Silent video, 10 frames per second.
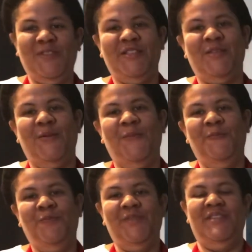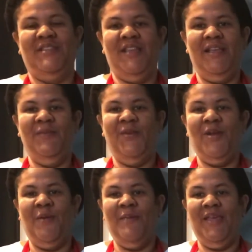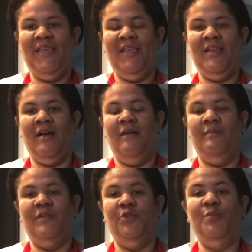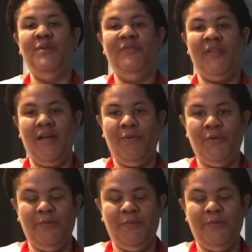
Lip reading: So today we are making Lupin flour